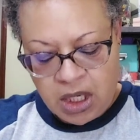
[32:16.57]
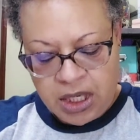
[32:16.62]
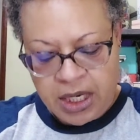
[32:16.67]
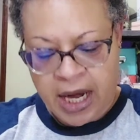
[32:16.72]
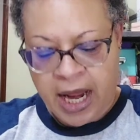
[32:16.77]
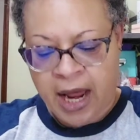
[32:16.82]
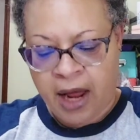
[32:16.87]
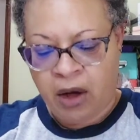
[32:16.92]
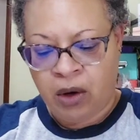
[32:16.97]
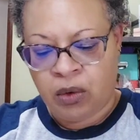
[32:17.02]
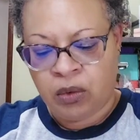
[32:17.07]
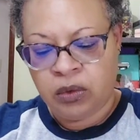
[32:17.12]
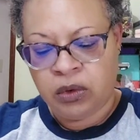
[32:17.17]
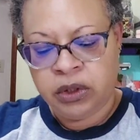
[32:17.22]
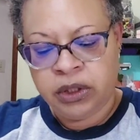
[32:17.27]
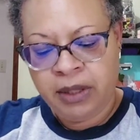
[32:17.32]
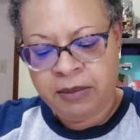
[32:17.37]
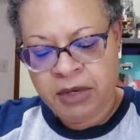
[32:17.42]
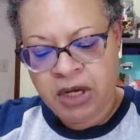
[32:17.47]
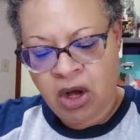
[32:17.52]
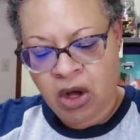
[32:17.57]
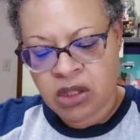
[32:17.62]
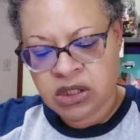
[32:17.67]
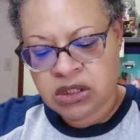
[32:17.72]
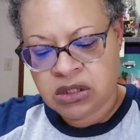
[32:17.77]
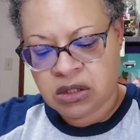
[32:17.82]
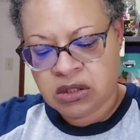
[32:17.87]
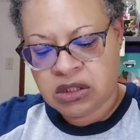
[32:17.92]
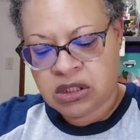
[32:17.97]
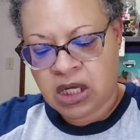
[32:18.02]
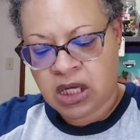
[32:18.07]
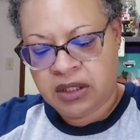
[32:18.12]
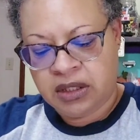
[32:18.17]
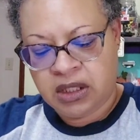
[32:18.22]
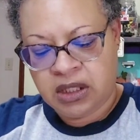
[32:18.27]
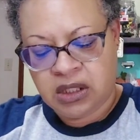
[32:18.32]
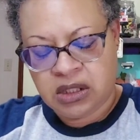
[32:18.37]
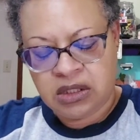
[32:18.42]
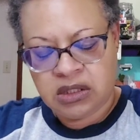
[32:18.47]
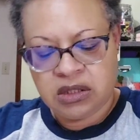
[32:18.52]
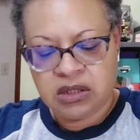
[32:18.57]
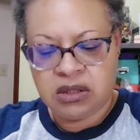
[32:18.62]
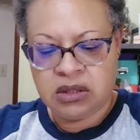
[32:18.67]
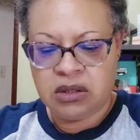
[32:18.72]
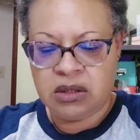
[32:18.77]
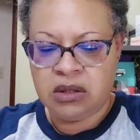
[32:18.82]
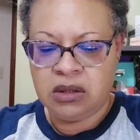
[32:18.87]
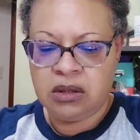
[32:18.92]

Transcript: now let me also say this